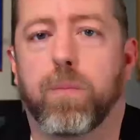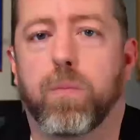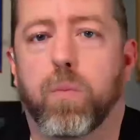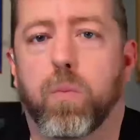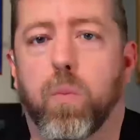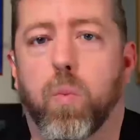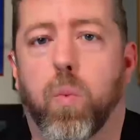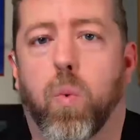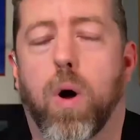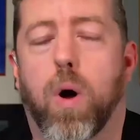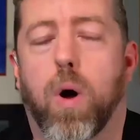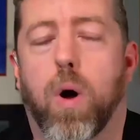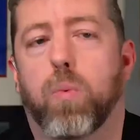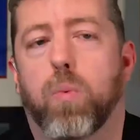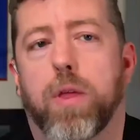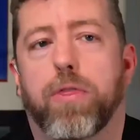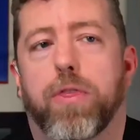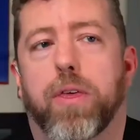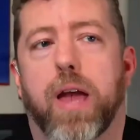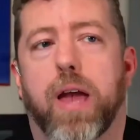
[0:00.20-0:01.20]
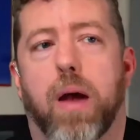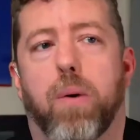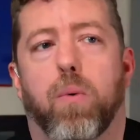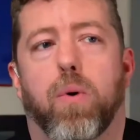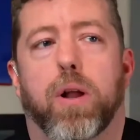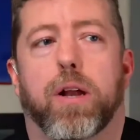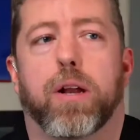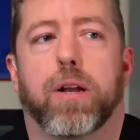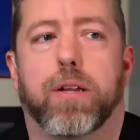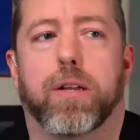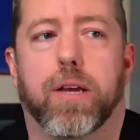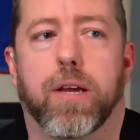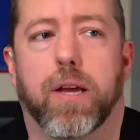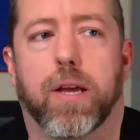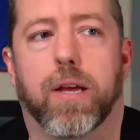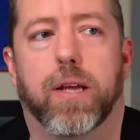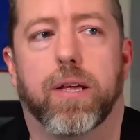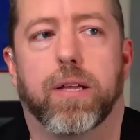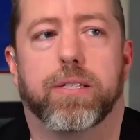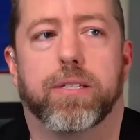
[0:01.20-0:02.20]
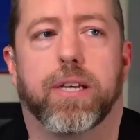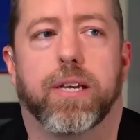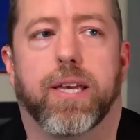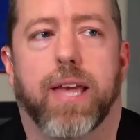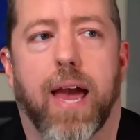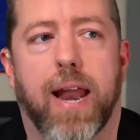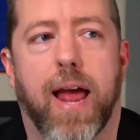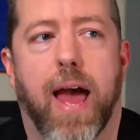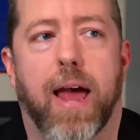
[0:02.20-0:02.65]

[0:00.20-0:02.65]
one thing I wanted to get